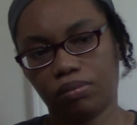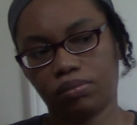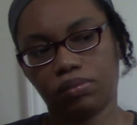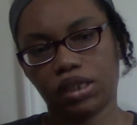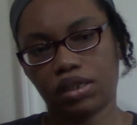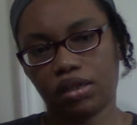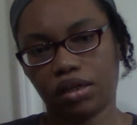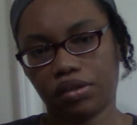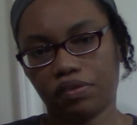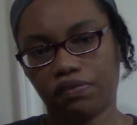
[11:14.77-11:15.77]
is
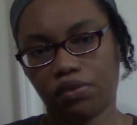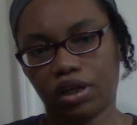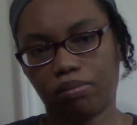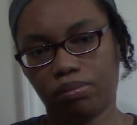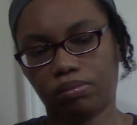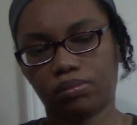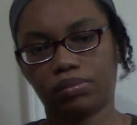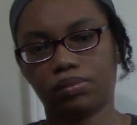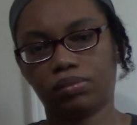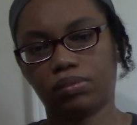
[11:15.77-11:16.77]
another form
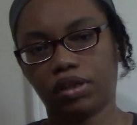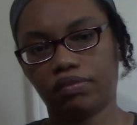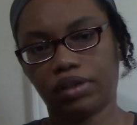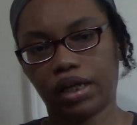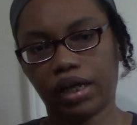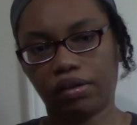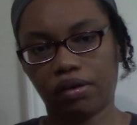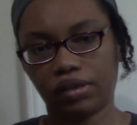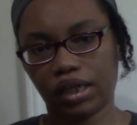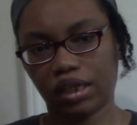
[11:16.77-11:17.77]
of
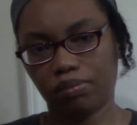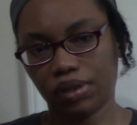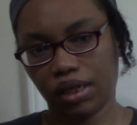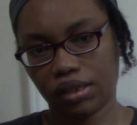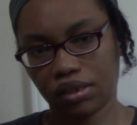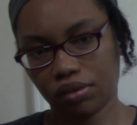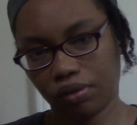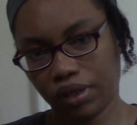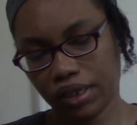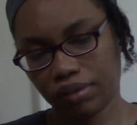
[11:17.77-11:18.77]
dialogue that can be in a
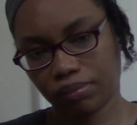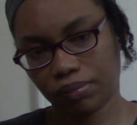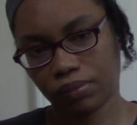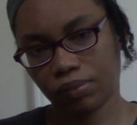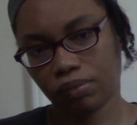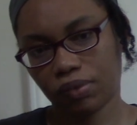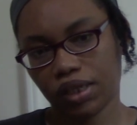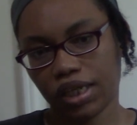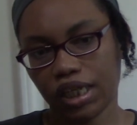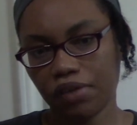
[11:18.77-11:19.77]
story.
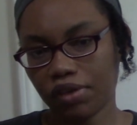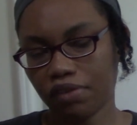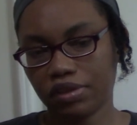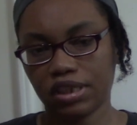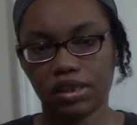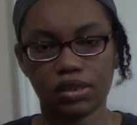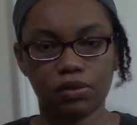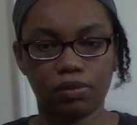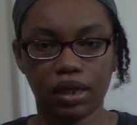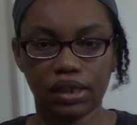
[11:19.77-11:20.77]
Even if it's just
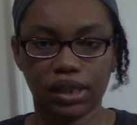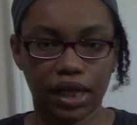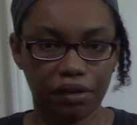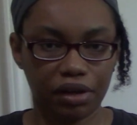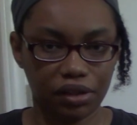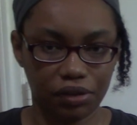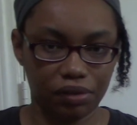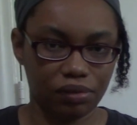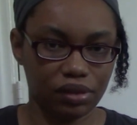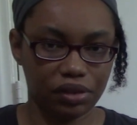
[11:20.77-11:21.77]
one
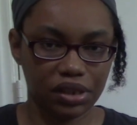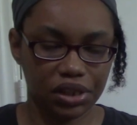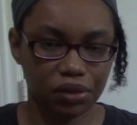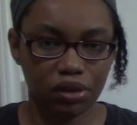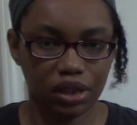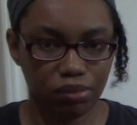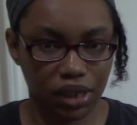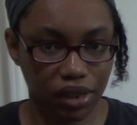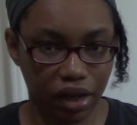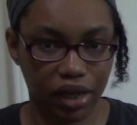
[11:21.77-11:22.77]
character, there still can be
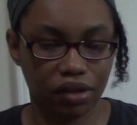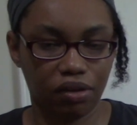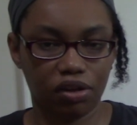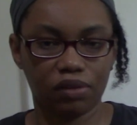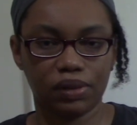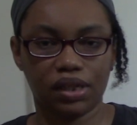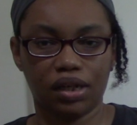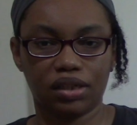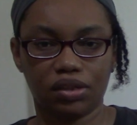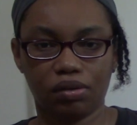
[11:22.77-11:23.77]
dialogue within
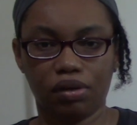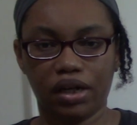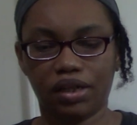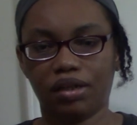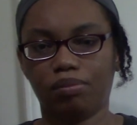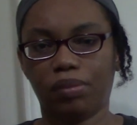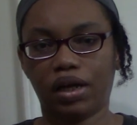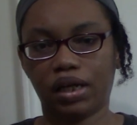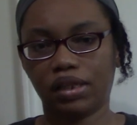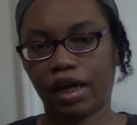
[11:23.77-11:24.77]
a story
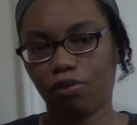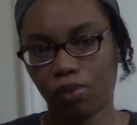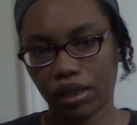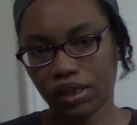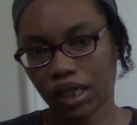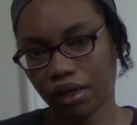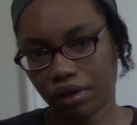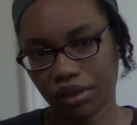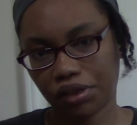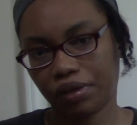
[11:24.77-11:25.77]
by that one
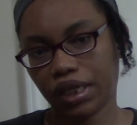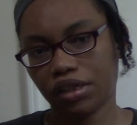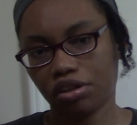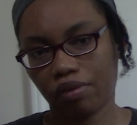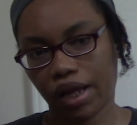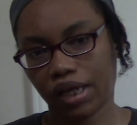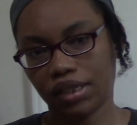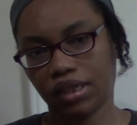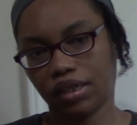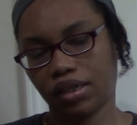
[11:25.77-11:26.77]
character
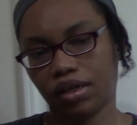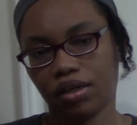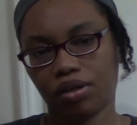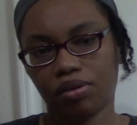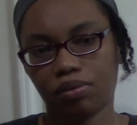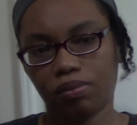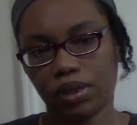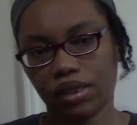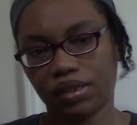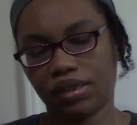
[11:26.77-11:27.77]
interacting
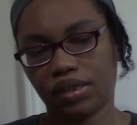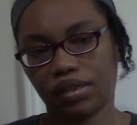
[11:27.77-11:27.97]
with